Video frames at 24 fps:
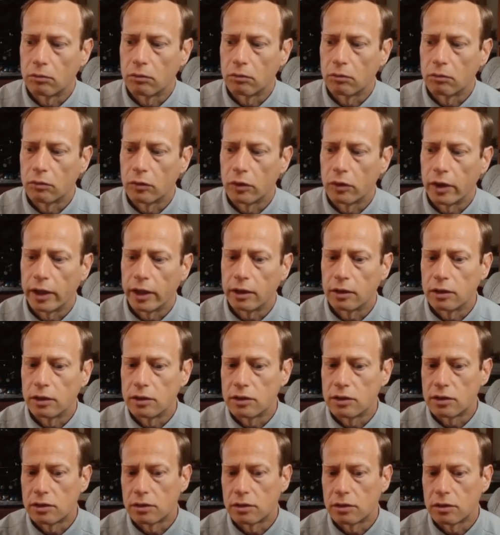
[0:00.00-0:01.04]

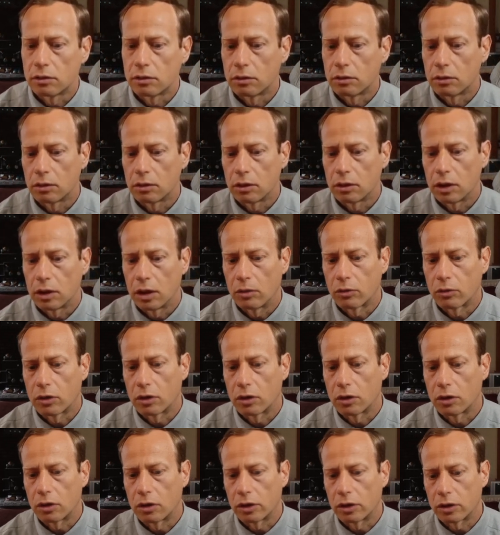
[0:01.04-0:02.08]
Lightness. And we're
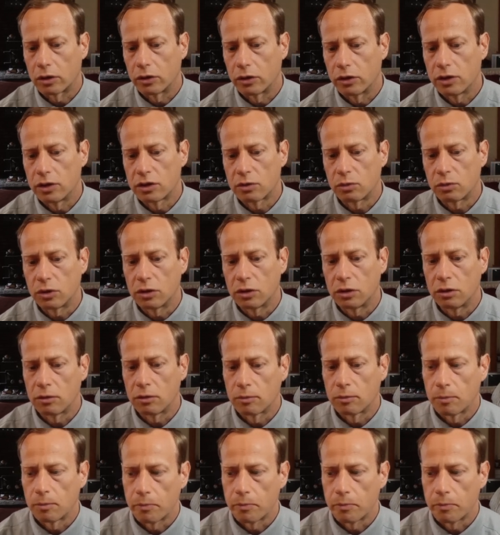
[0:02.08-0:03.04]
going to click on this one.